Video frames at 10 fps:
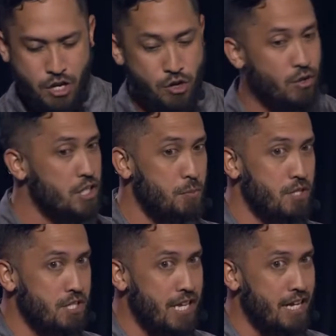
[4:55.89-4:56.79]
you're only
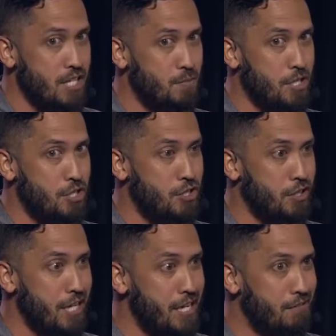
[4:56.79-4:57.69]
supposed to take as much as
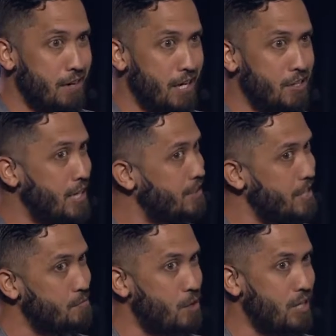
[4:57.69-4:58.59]
you're going to eat, right? You can't
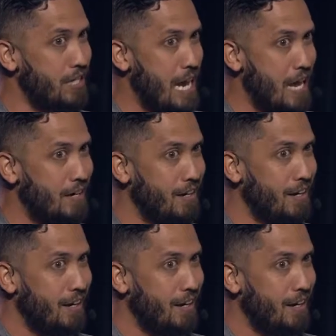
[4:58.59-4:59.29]
take more than that.